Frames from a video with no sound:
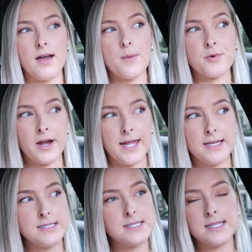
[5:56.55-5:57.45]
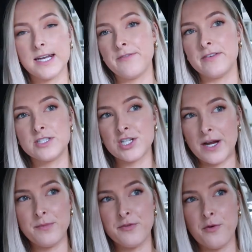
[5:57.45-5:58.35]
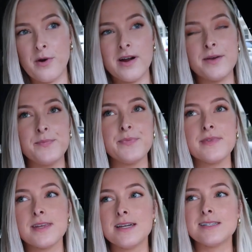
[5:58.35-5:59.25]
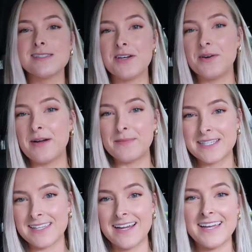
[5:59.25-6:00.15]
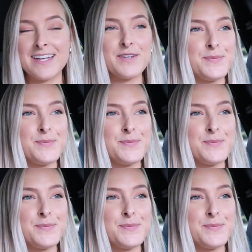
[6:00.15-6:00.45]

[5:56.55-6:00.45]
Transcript: a brand that I've never tried before so I'm excited.